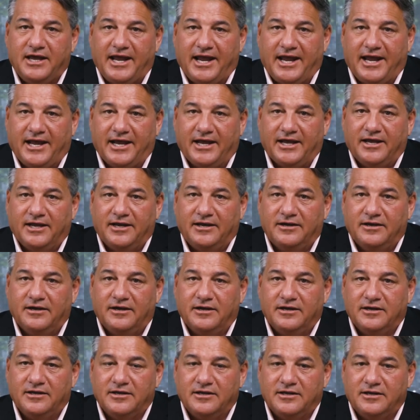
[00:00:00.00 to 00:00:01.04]
And
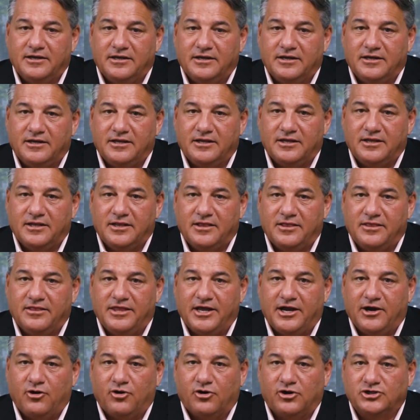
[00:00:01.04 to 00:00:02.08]

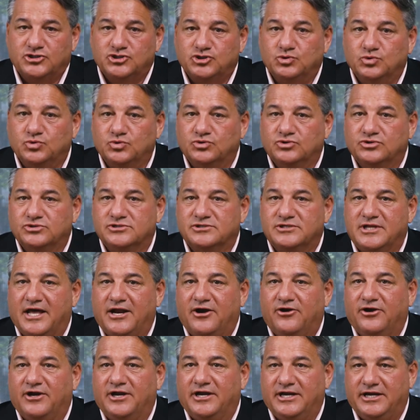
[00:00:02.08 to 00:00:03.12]
there are tools
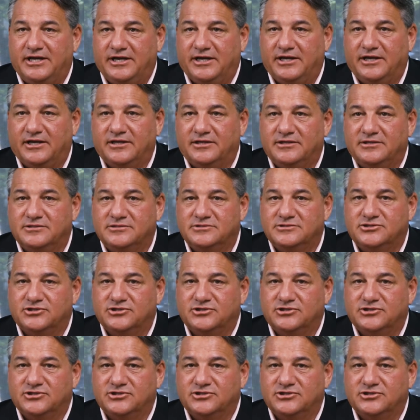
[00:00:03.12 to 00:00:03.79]
that are needed